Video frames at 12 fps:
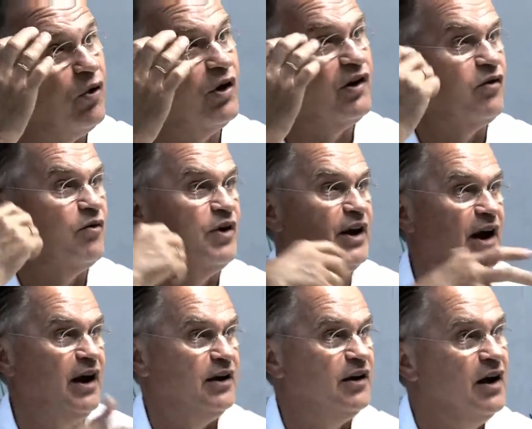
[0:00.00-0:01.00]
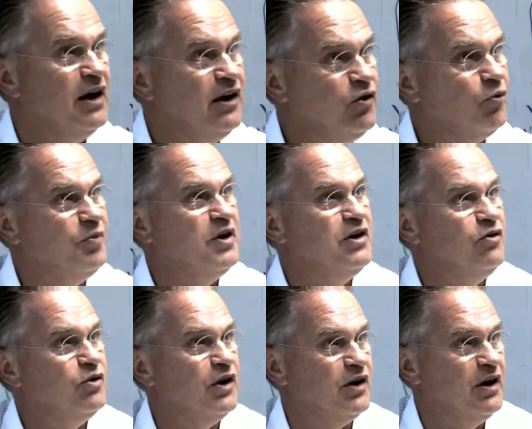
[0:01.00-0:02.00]
orchestra when I had European
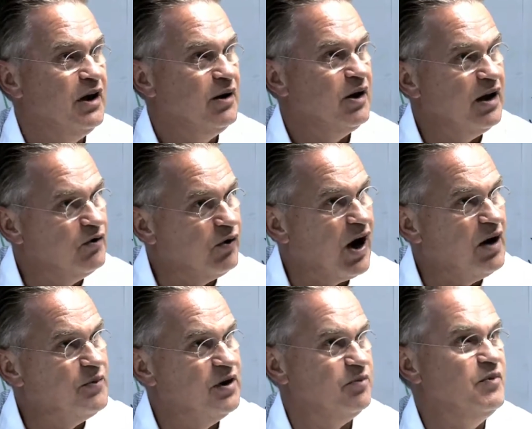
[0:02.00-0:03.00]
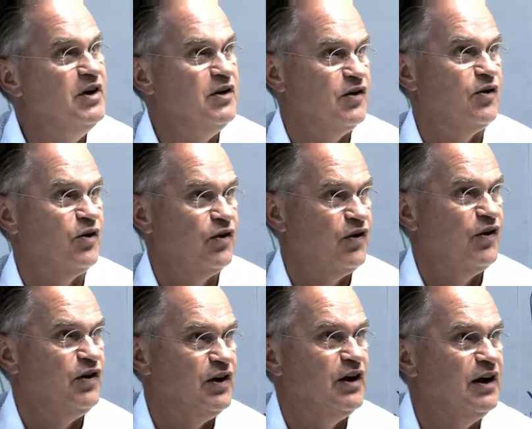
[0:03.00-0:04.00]
Union environment ministers
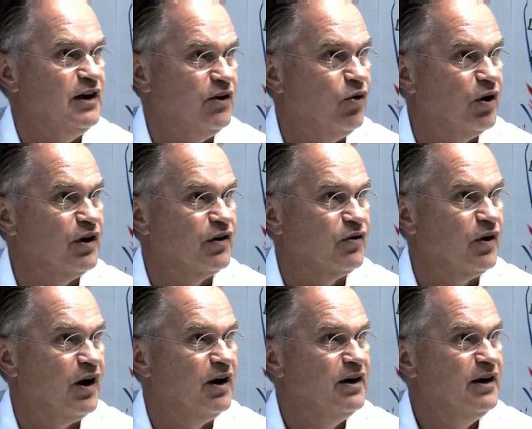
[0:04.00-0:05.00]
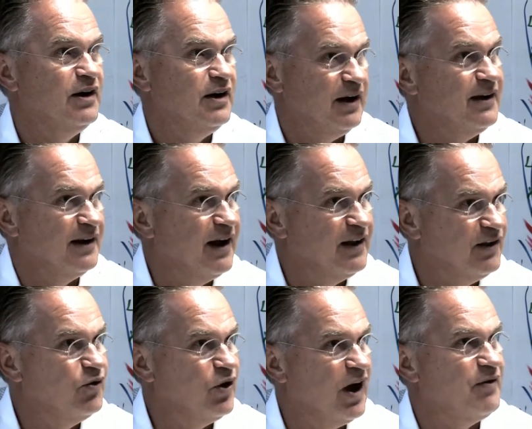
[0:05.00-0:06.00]
sitting in the orchestra, as
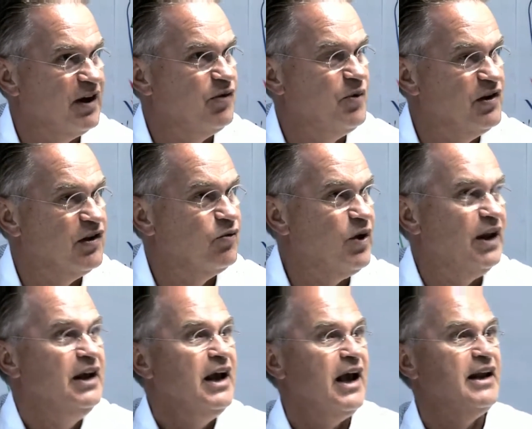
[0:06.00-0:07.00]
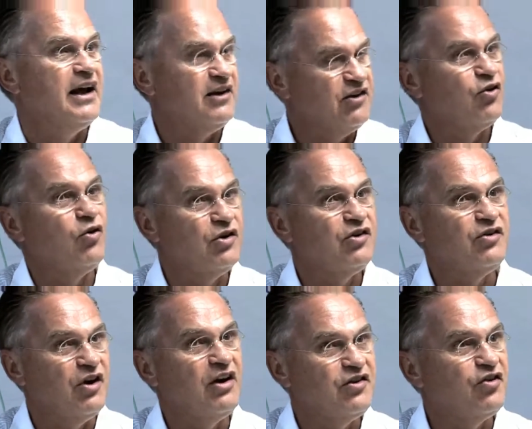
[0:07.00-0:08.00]
you have experienced as well. And I
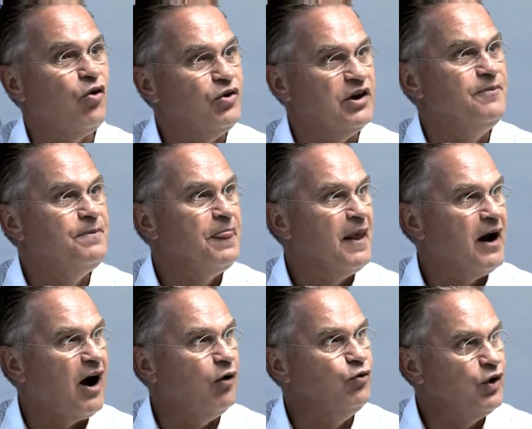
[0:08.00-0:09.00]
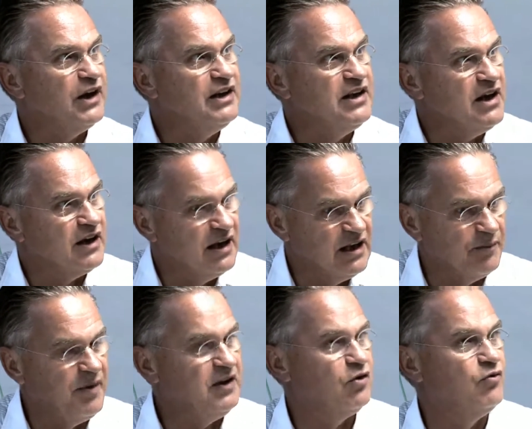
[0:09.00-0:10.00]
showed them how you can hear in the
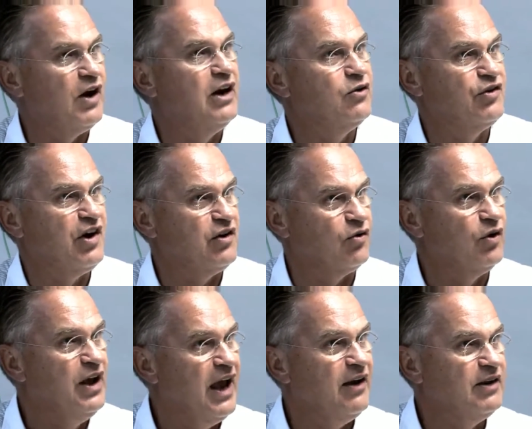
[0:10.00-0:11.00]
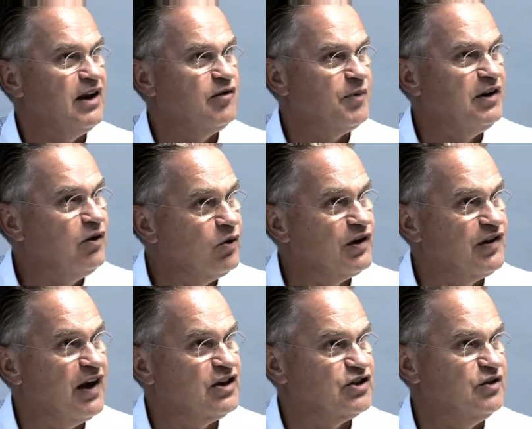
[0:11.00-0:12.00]
Beethoven Violin Concerto, there's a particular
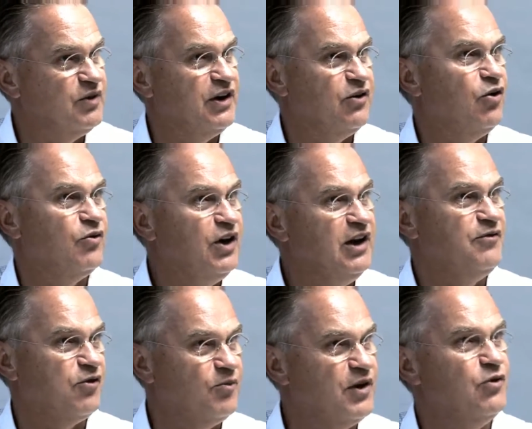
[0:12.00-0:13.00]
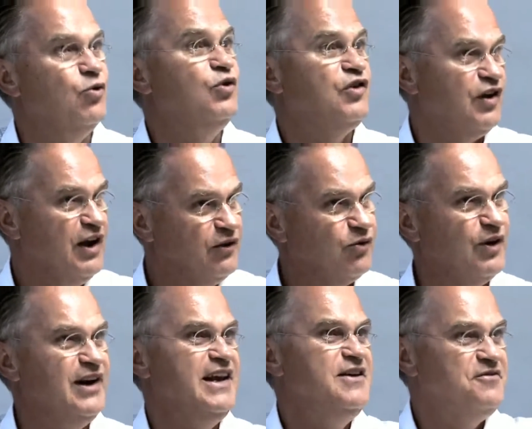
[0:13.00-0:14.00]
section where you go really from the roots to the
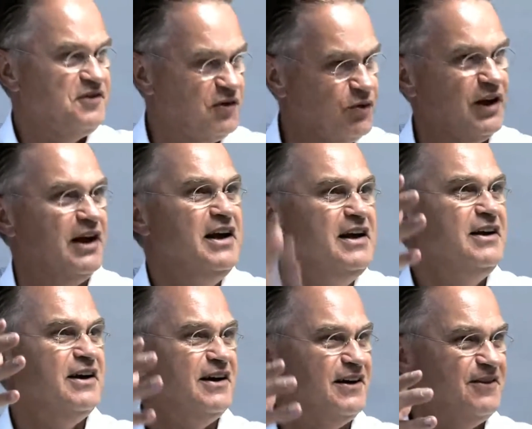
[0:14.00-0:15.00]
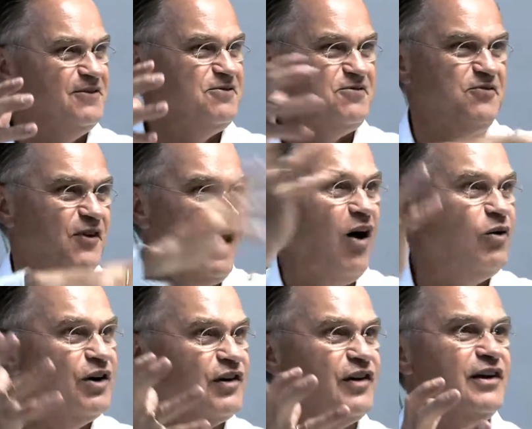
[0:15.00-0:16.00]
leaves, to the
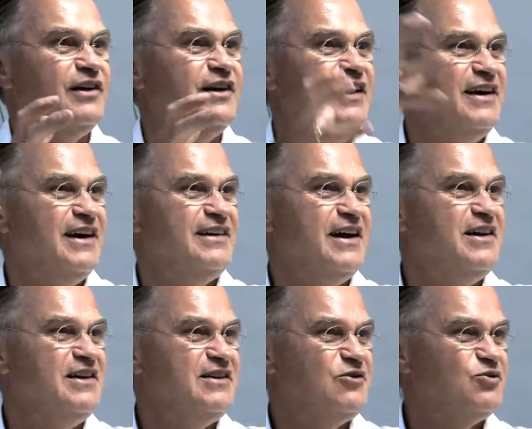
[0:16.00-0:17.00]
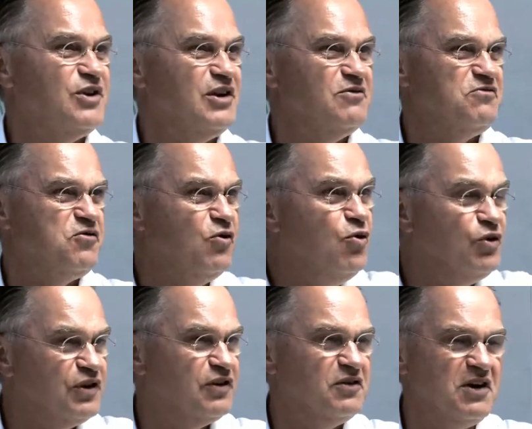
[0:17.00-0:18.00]
flowers, and then to the
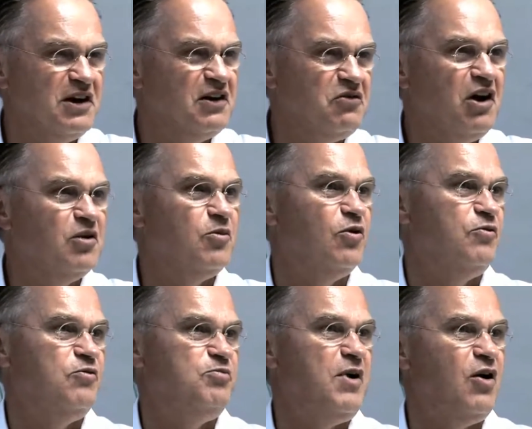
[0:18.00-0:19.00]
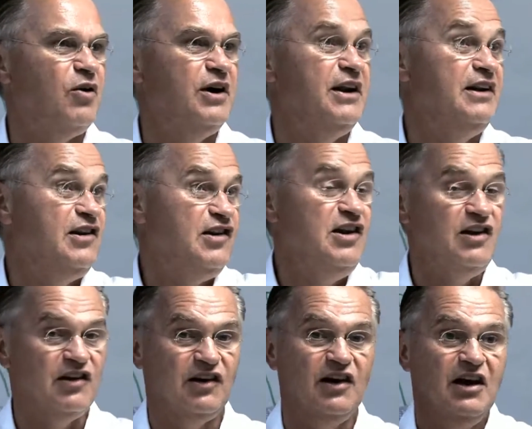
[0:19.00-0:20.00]
fruit, incredible power, and then the
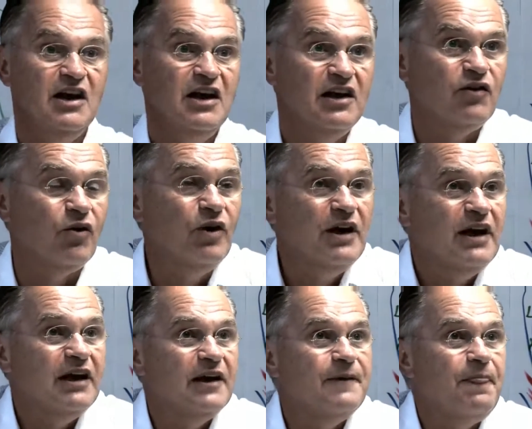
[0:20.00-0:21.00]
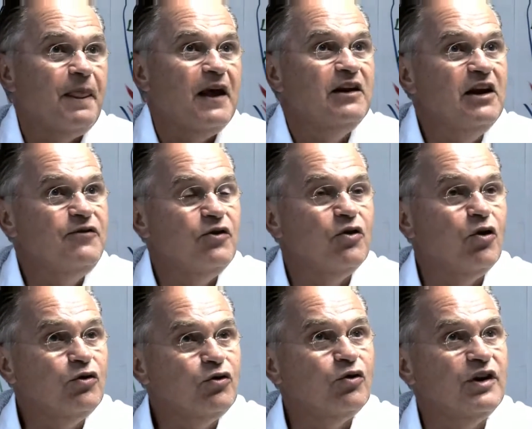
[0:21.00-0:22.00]
seeds. So, and if you
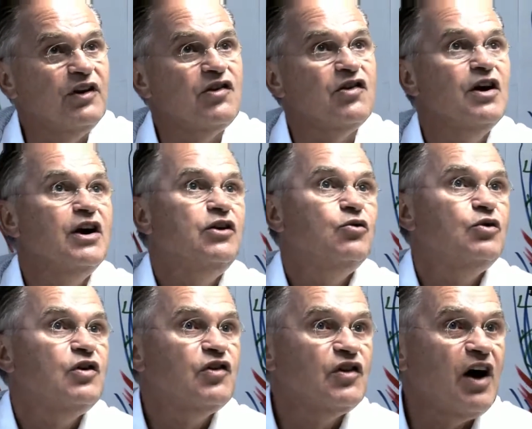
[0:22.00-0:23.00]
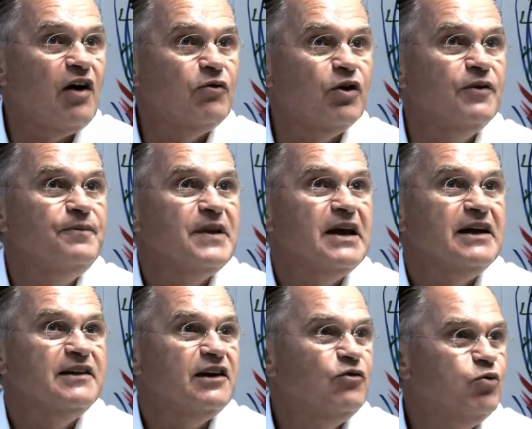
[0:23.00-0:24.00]
go through this, you discover
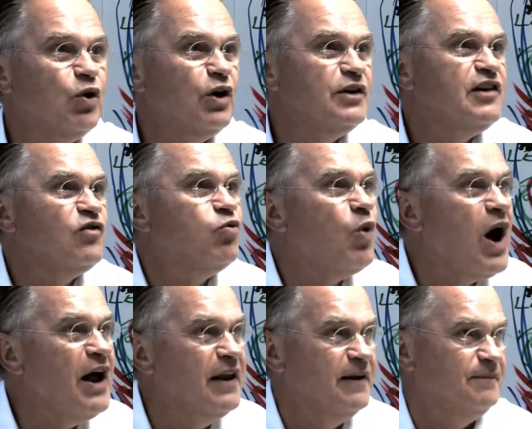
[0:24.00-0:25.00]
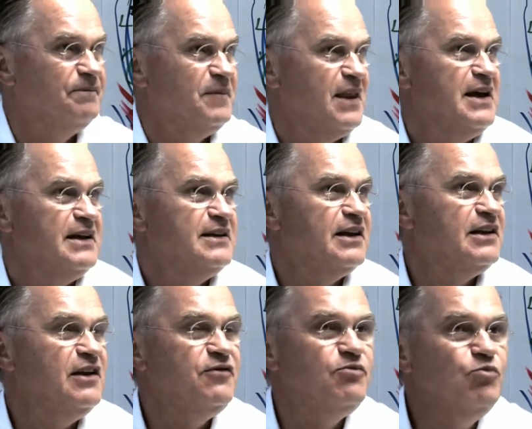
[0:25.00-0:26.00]
that world is one.
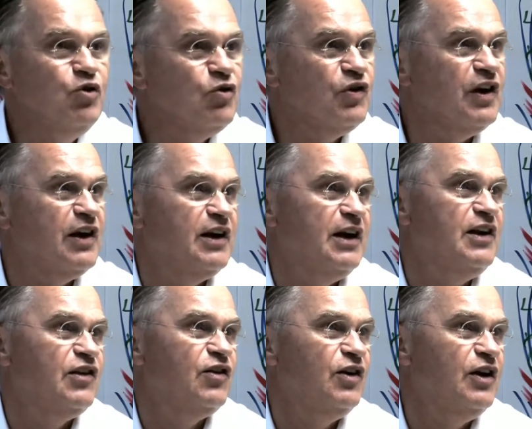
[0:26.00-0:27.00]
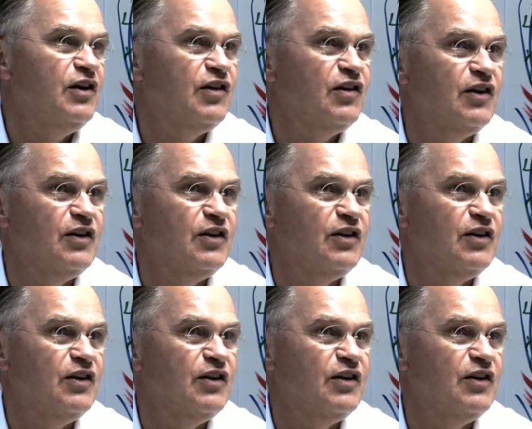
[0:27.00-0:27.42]
That if music is